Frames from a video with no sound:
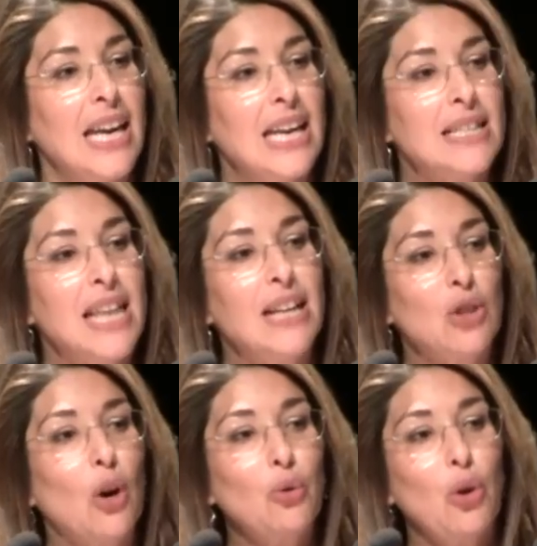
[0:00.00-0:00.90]
is they
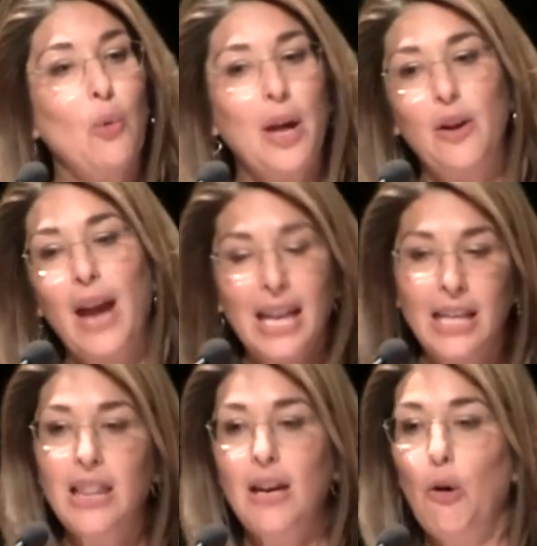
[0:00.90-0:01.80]
don't know whether
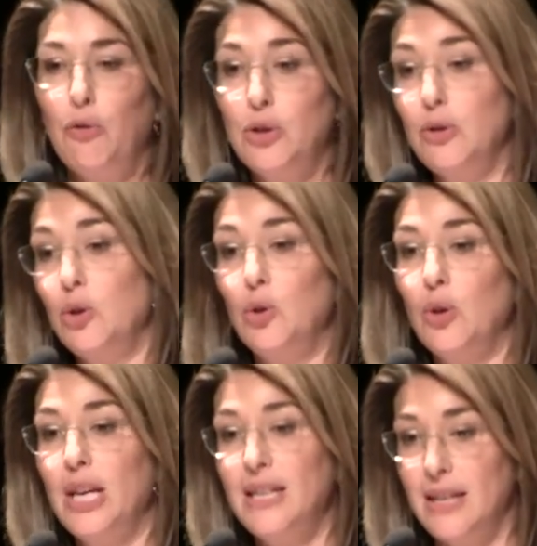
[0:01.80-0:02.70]
anything over 2
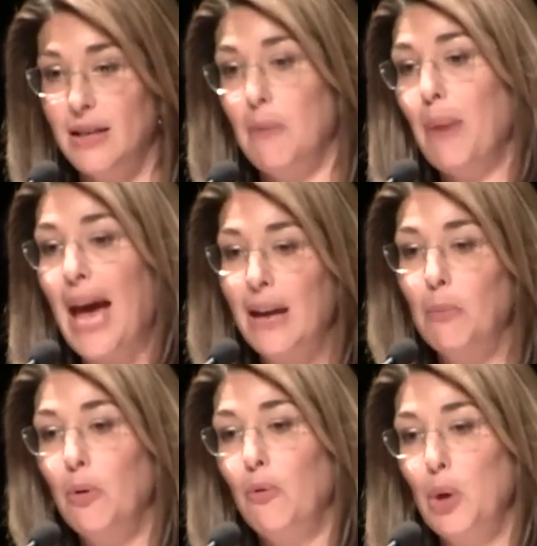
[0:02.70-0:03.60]
degrees is
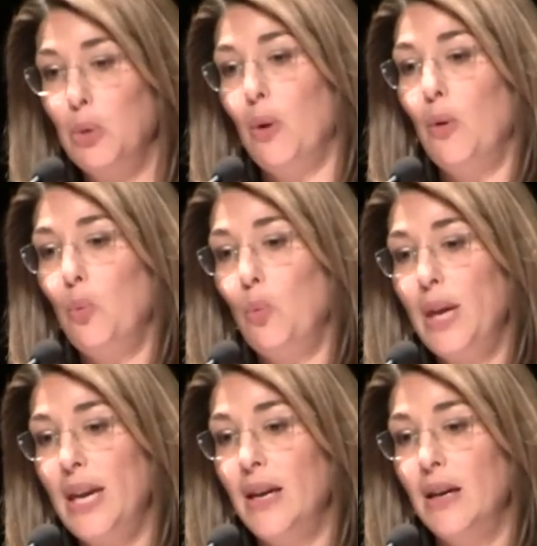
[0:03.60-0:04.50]
compatible with what
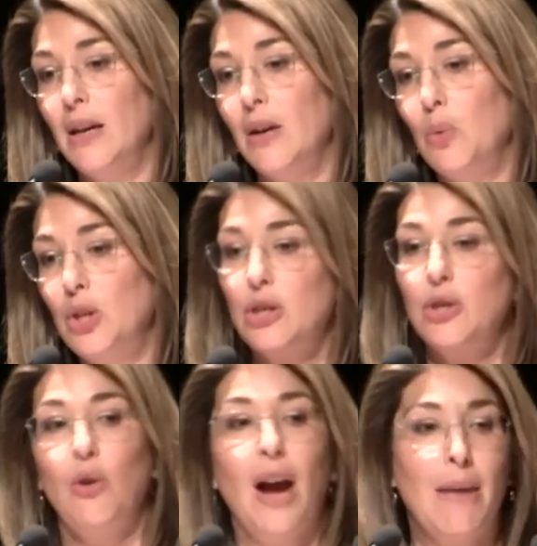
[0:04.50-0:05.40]
we would
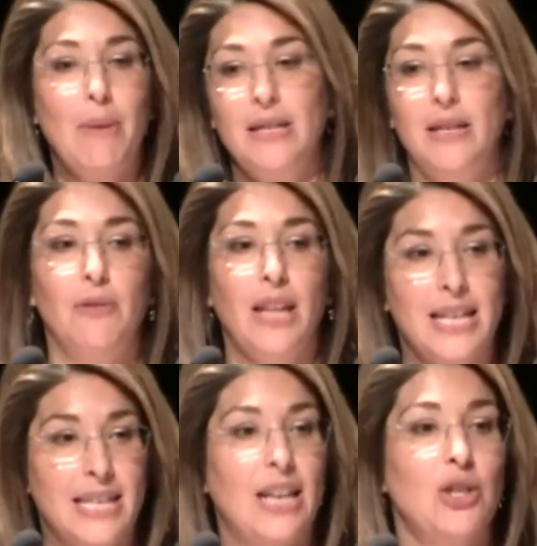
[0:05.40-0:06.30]
describe as
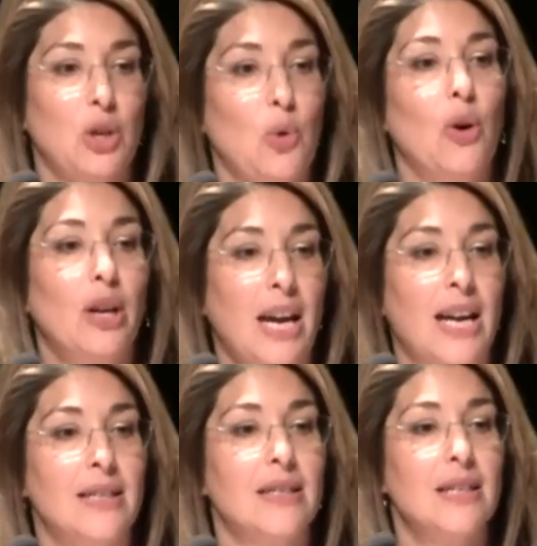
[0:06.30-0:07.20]
civilization,
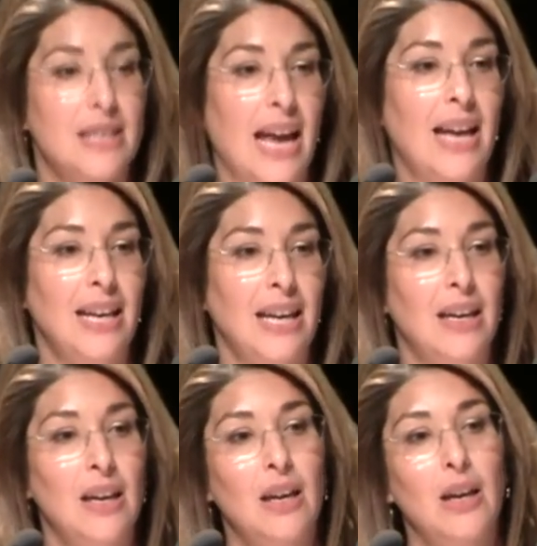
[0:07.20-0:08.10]
organized society.
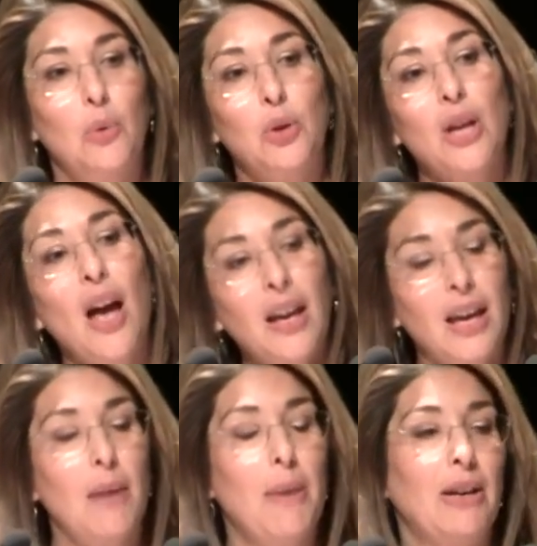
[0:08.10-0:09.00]
We're
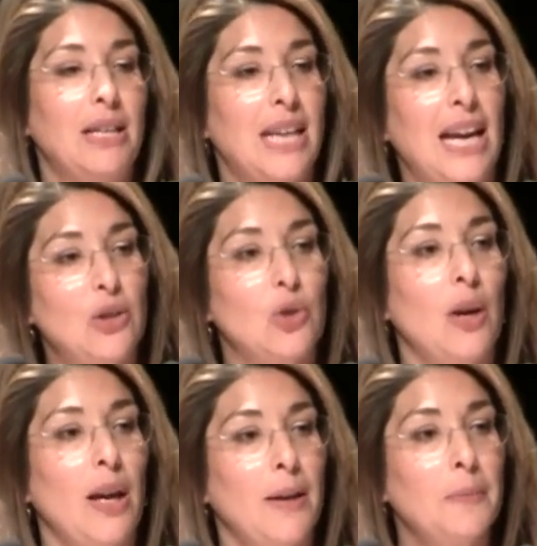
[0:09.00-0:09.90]
talking about
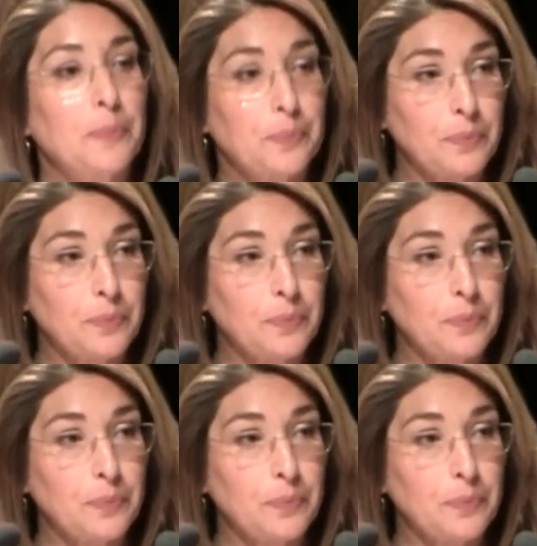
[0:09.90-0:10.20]
endangering